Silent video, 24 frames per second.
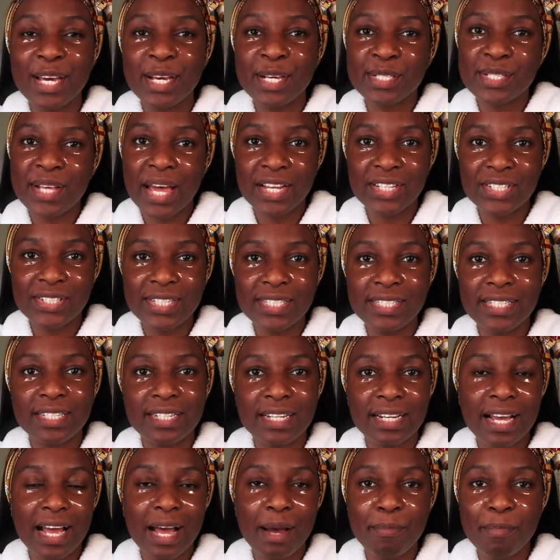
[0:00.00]
so I actually did
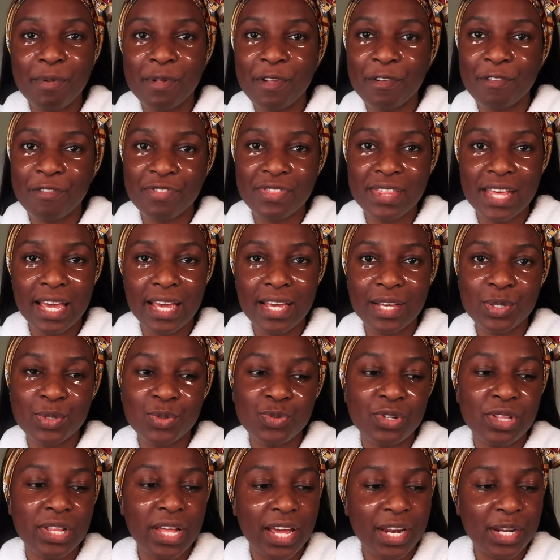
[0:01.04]
a couple of
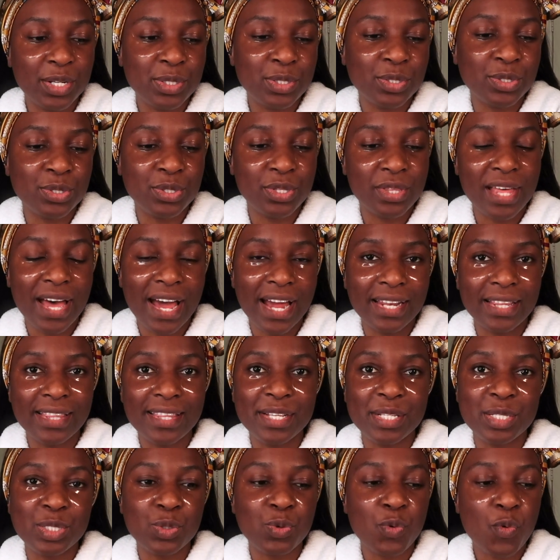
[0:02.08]
things related to that
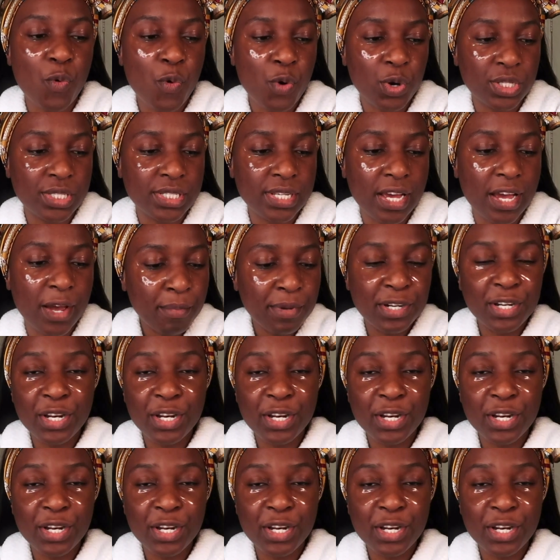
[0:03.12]
this quarter